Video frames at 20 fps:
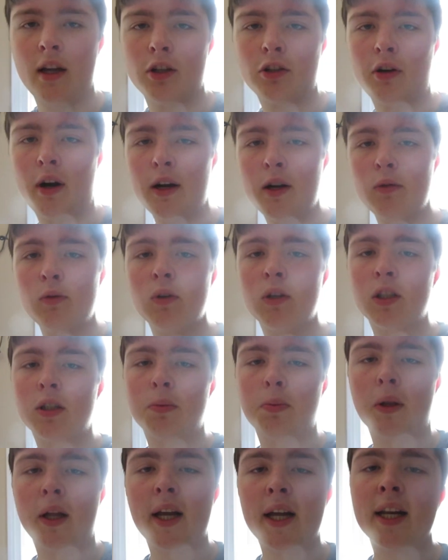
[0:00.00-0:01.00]
Trying to
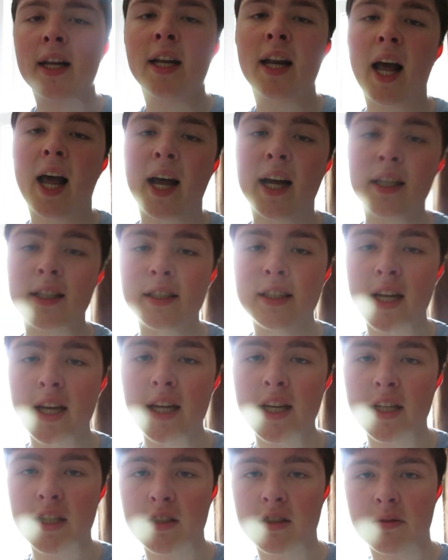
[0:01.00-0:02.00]
explain an
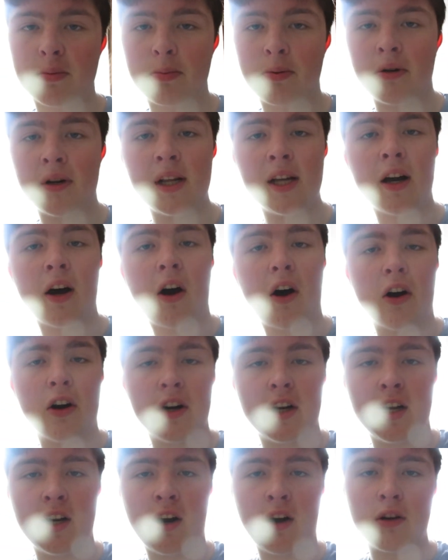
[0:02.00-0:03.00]
essay is pretty
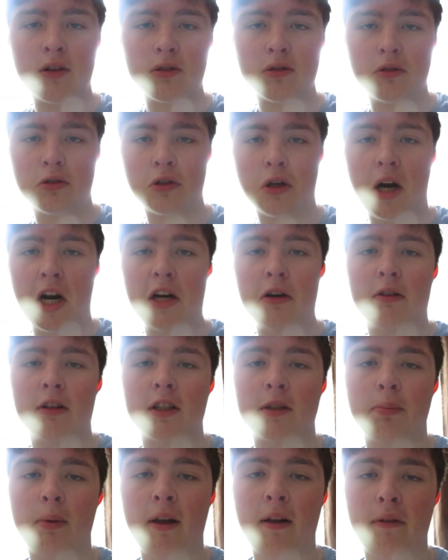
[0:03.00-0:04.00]
hard and also trying to
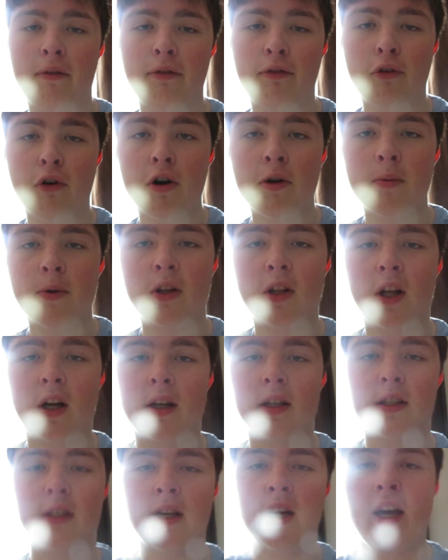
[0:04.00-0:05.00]
explain
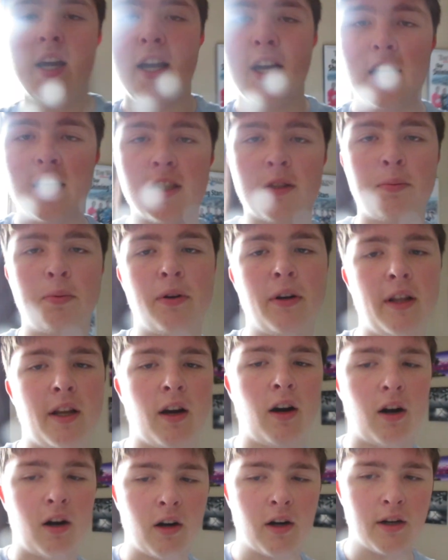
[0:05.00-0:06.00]
formulas is pretty
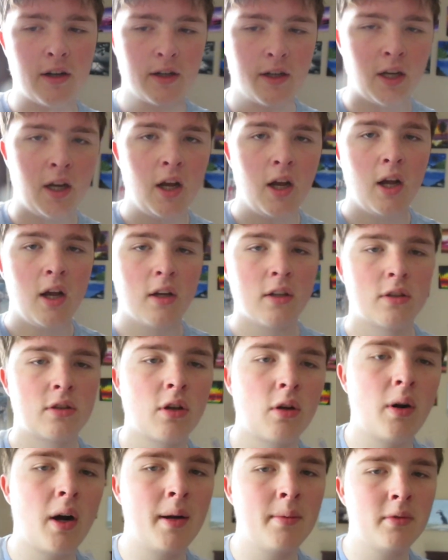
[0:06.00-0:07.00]
hard.
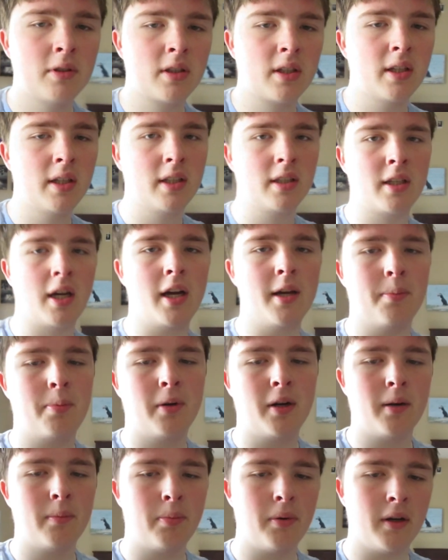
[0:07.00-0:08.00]
So I'm just going to
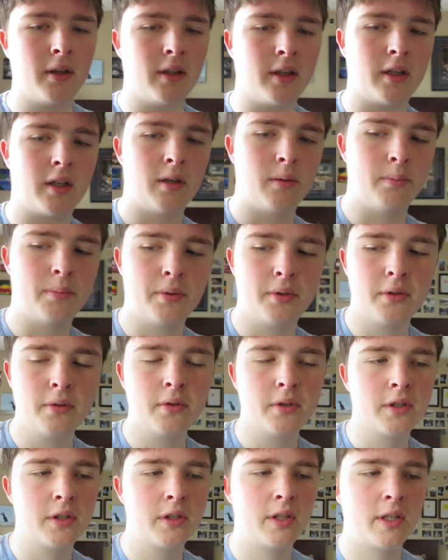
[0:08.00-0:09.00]
type it up on the
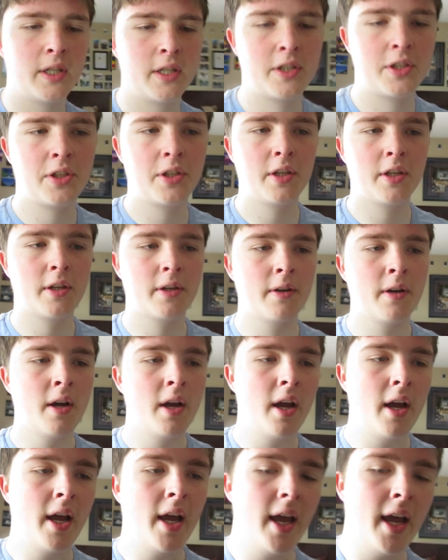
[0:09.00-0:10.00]
computer this year
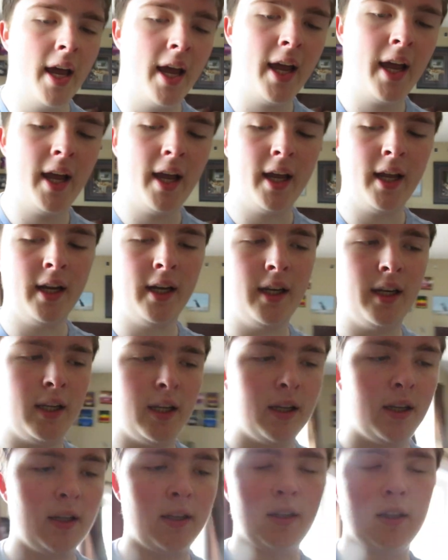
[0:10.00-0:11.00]

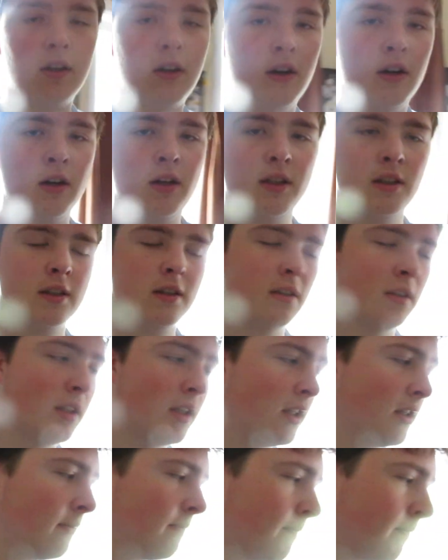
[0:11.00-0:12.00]
and
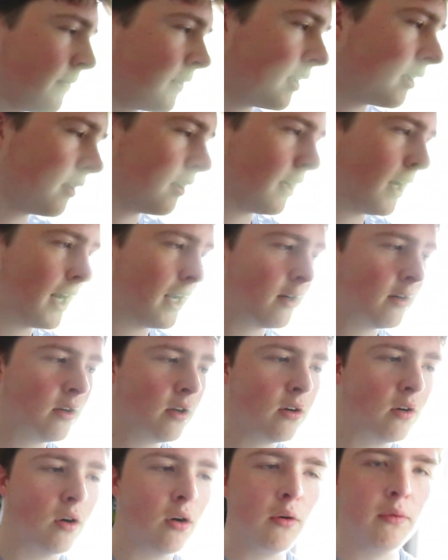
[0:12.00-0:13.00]
honestly, I don't
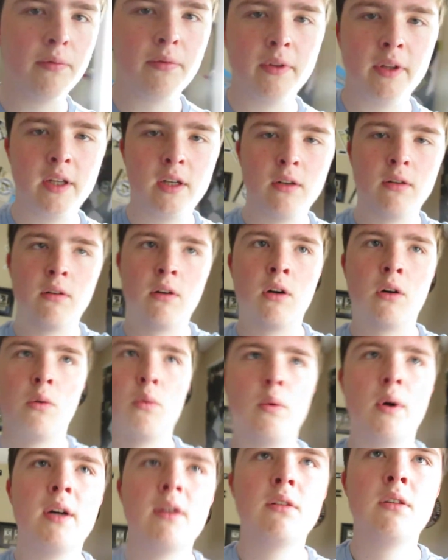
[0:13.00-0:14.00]
know, hopefully it'll go
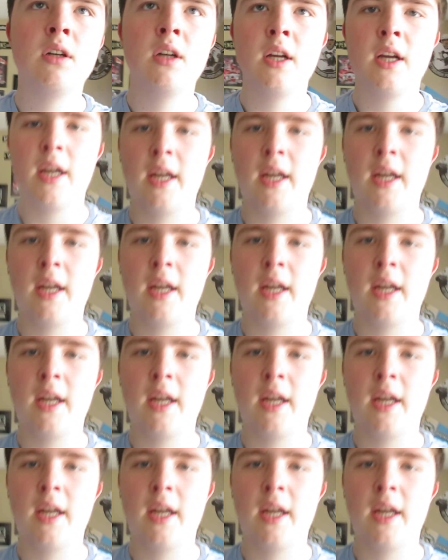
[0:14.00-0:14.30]
well